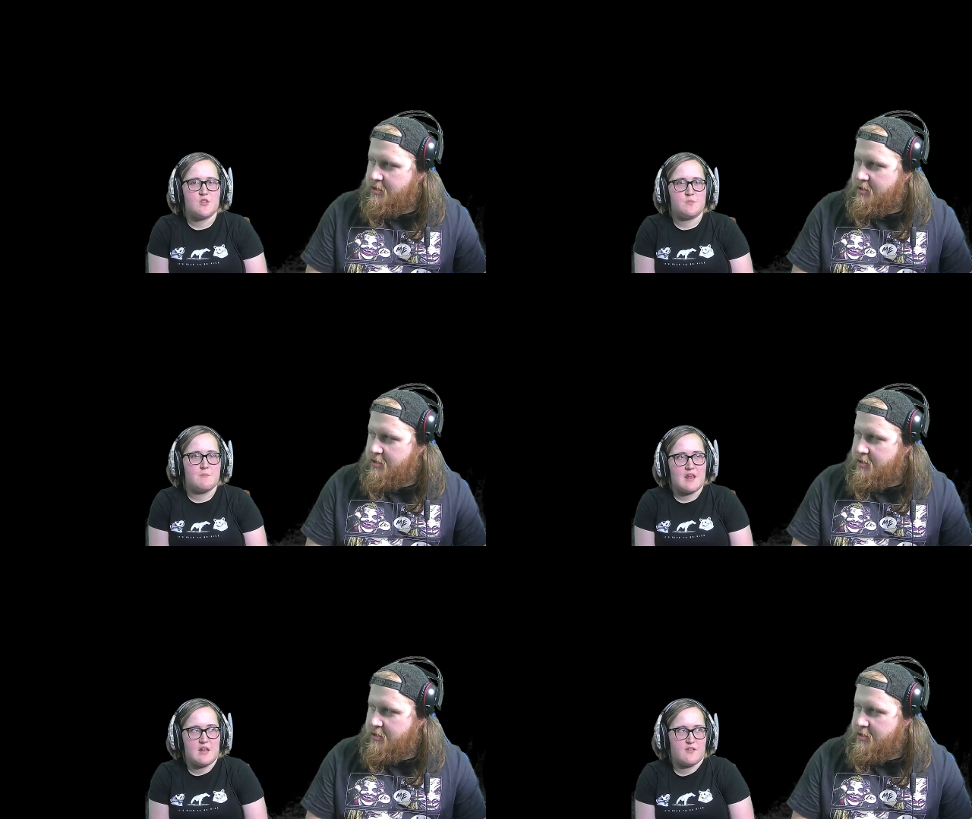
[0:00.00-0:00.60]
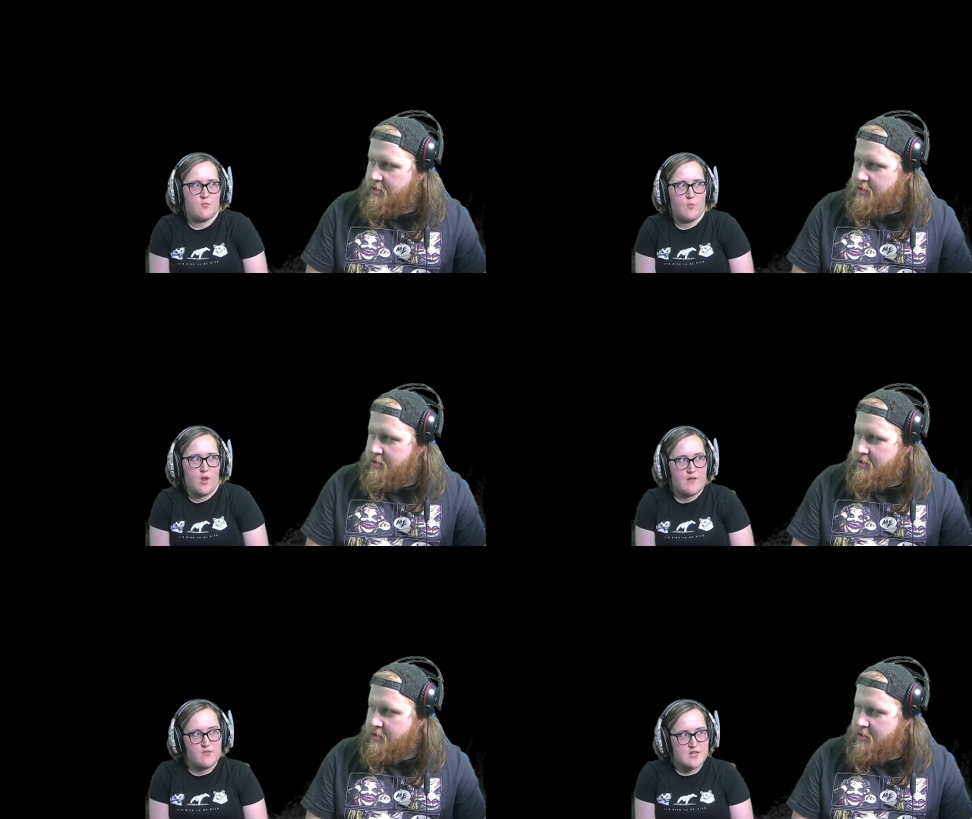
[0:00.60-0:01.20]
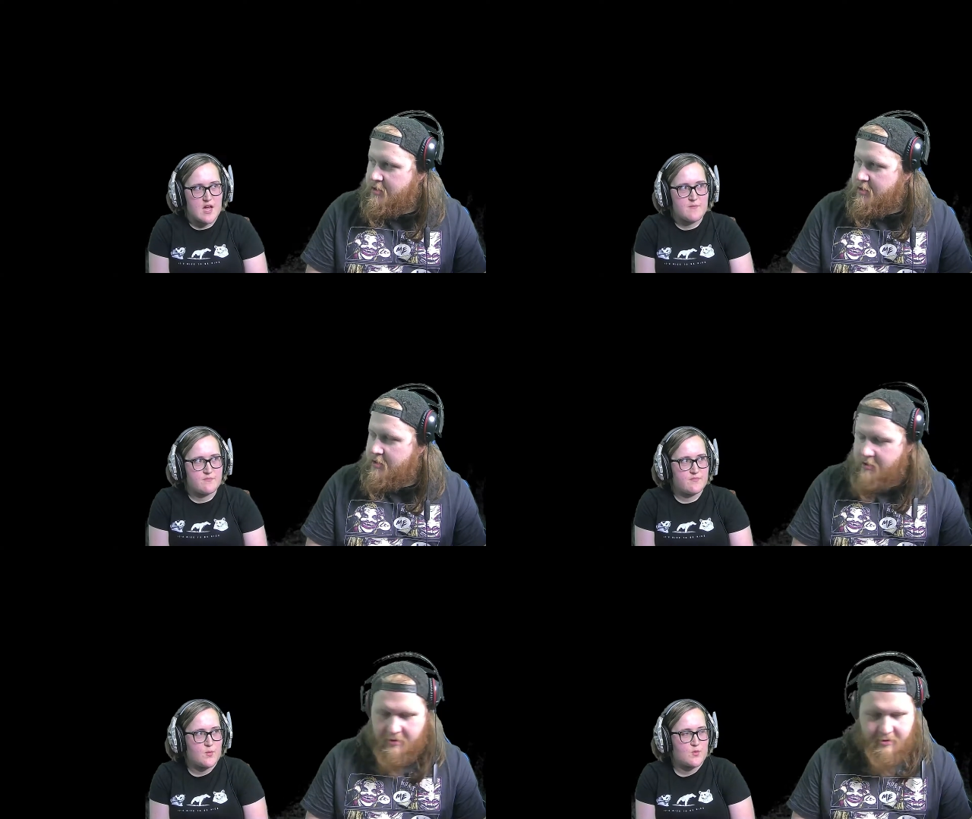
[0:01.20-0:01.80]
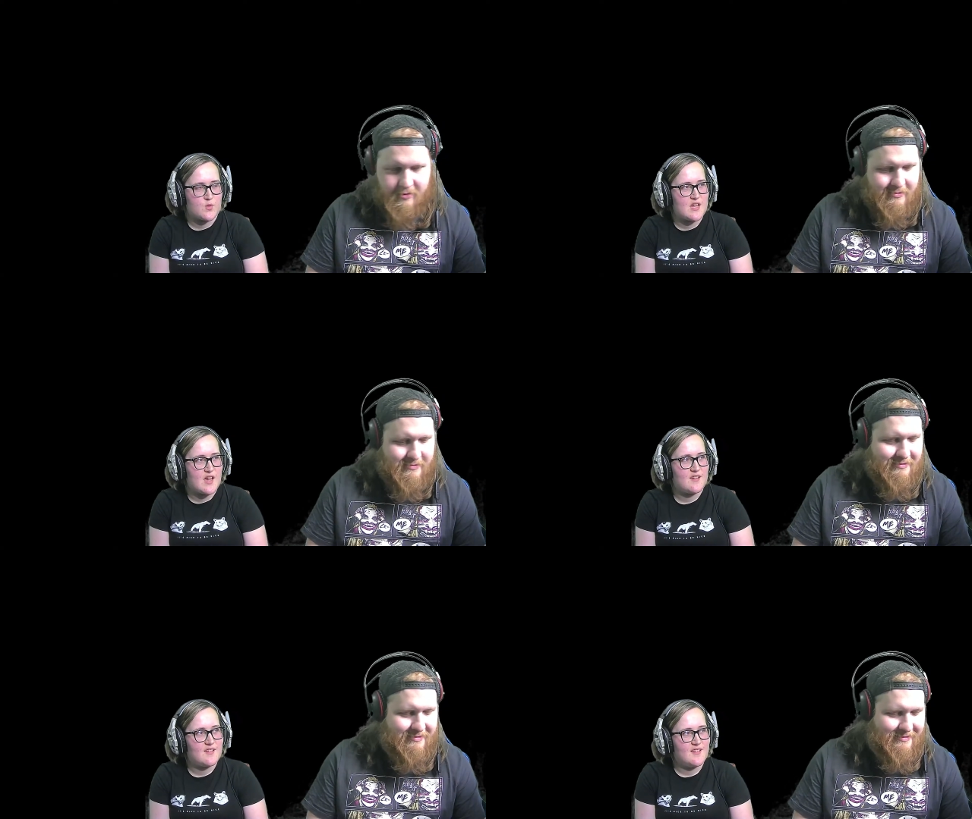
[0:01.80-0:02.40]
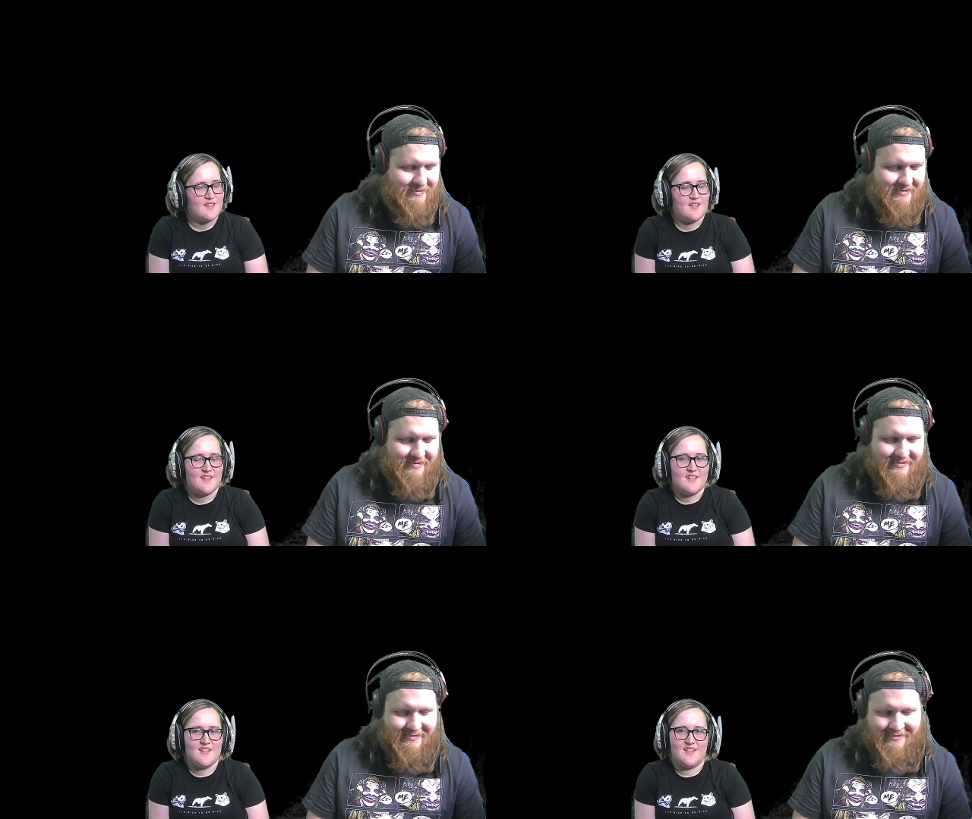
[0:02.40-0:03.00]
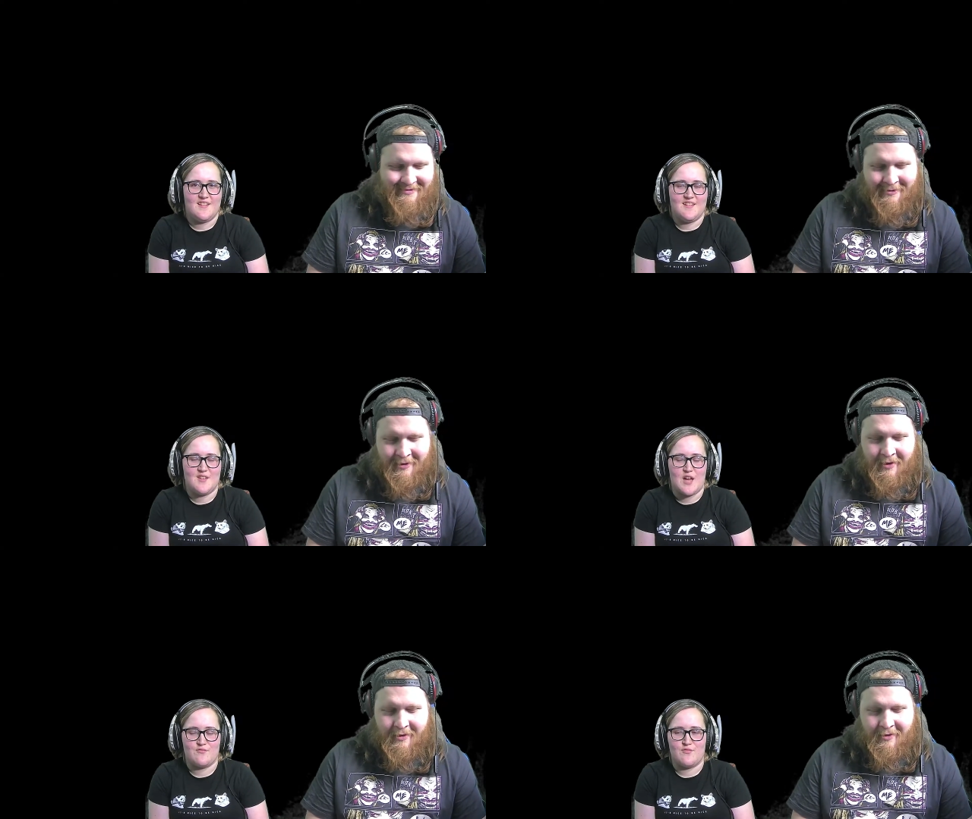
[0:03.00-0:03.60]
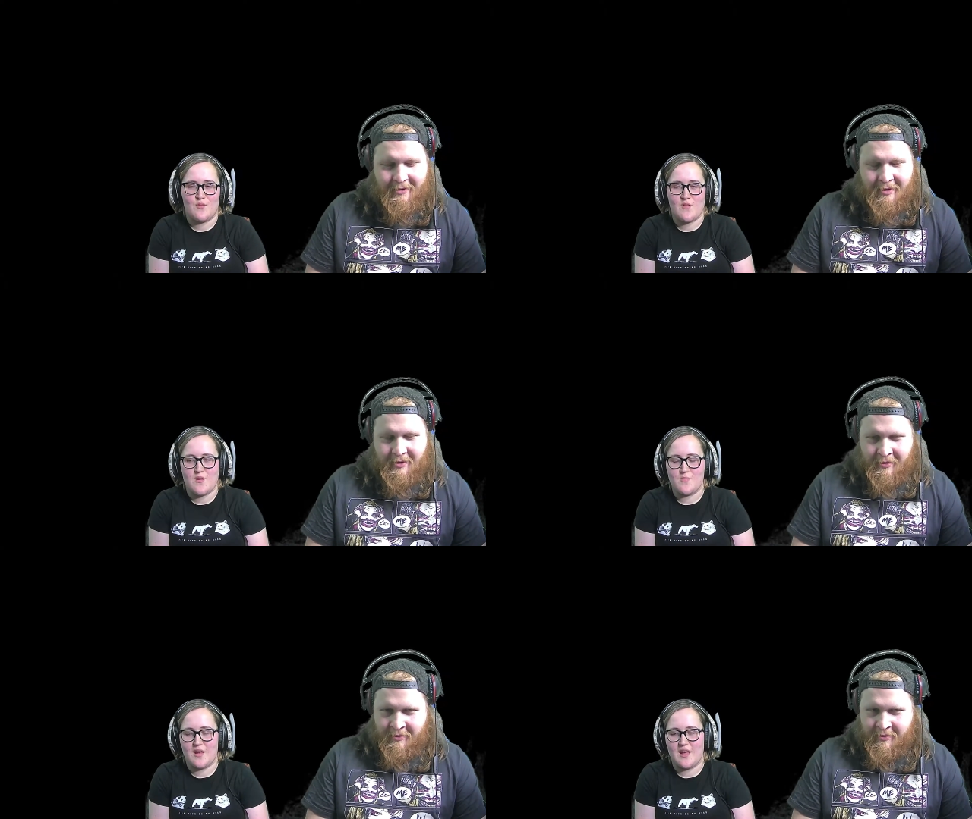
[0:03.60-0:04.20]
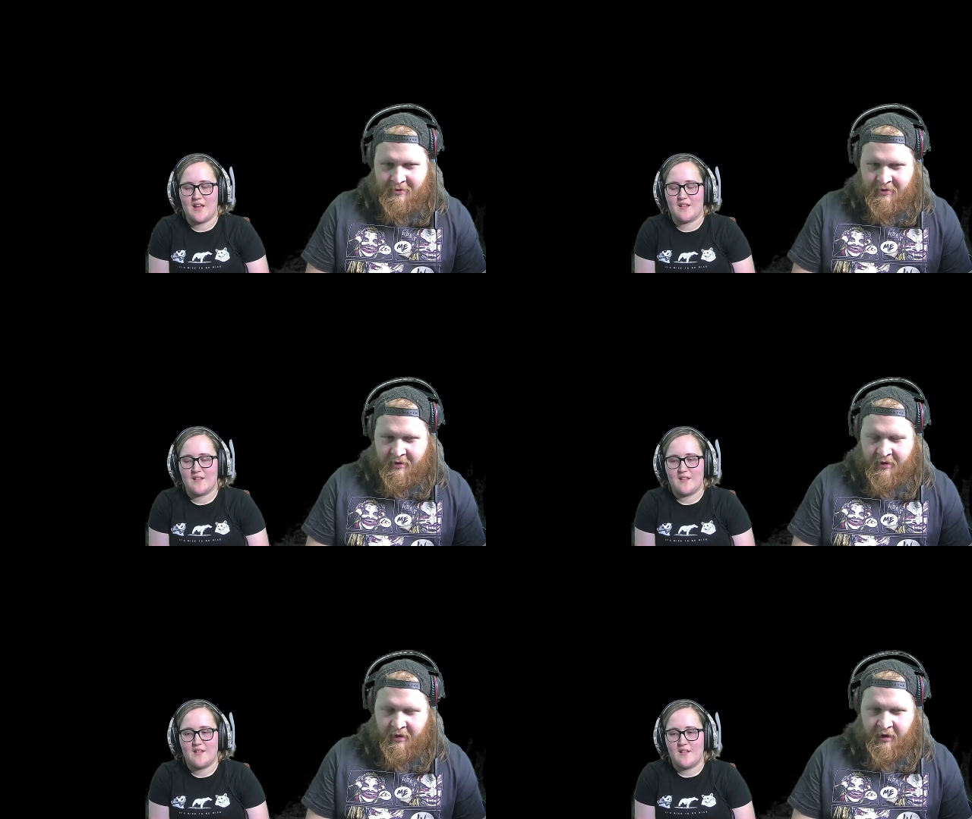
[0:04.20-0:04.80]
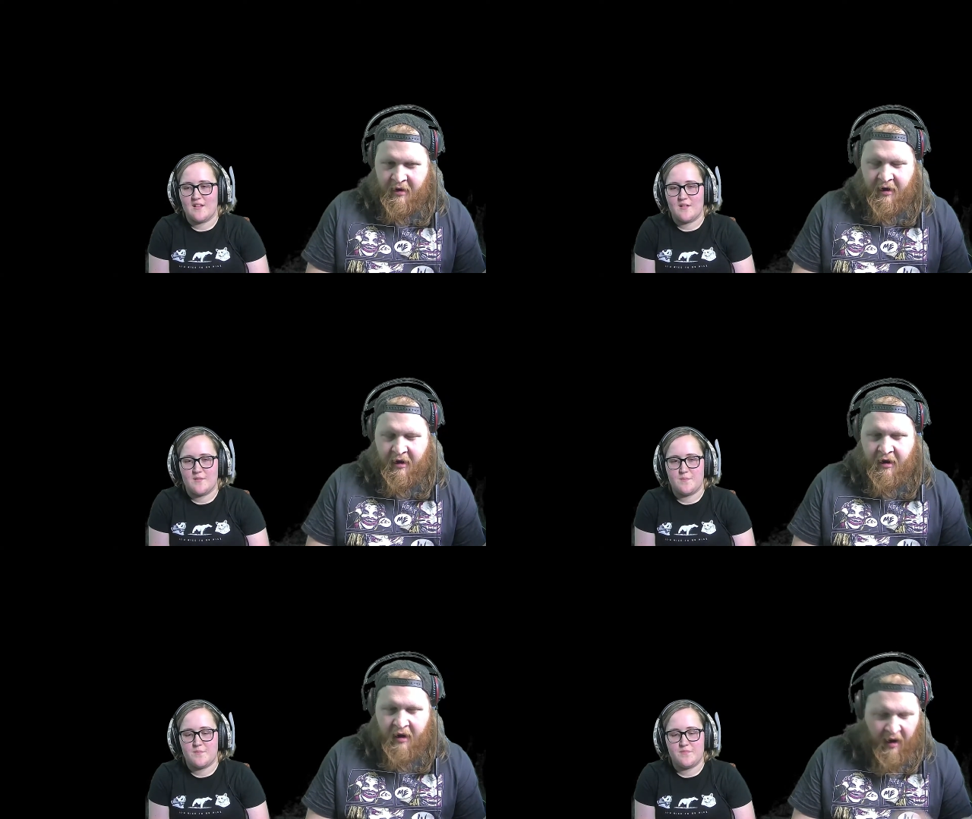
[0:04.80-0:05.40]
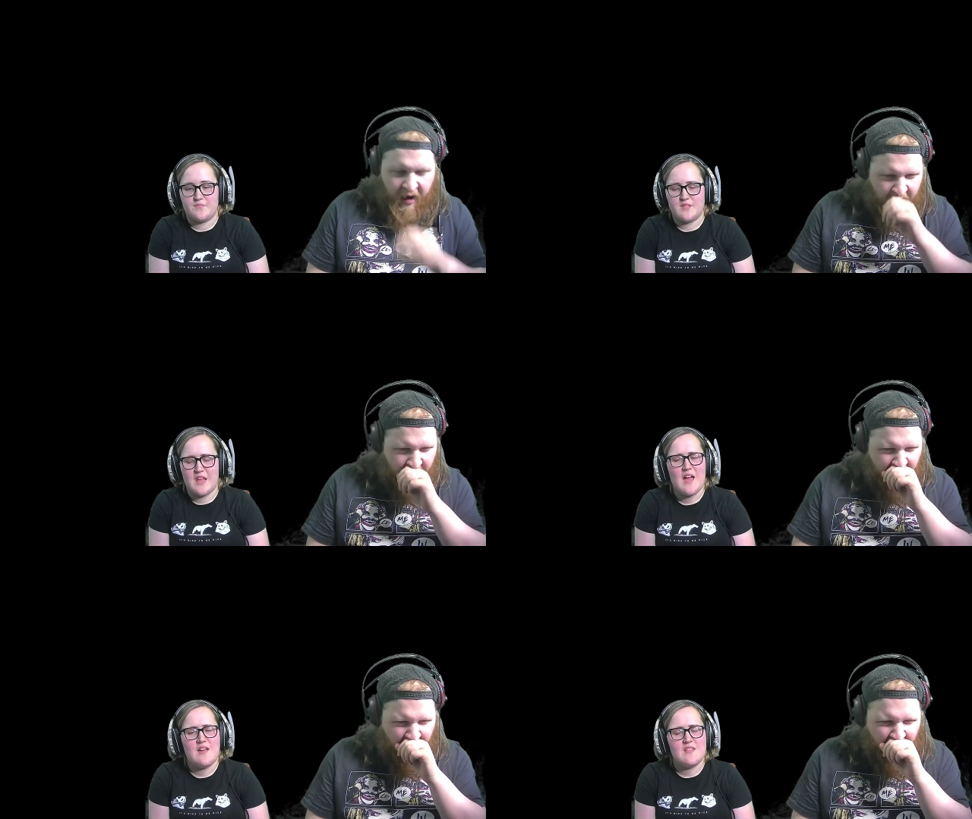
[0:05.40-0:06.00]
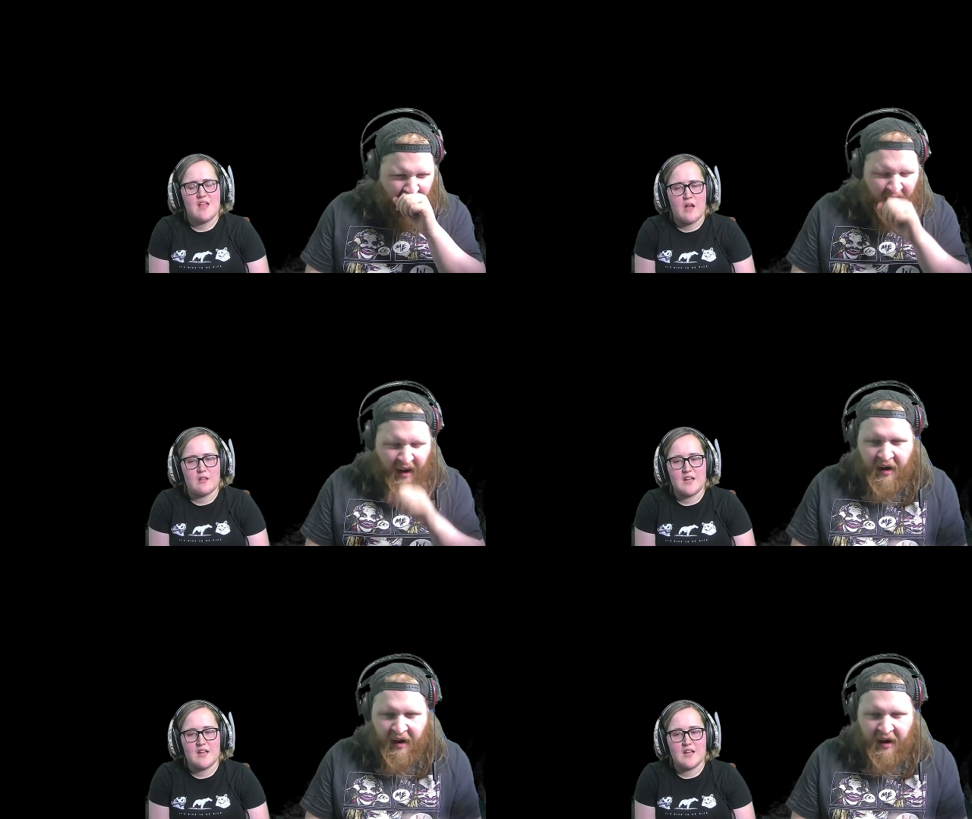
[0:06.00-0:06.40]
Speaker 1: be making a different one every time. You would, wouldn't you? You're having fun with it, but like, yeah, I'd like to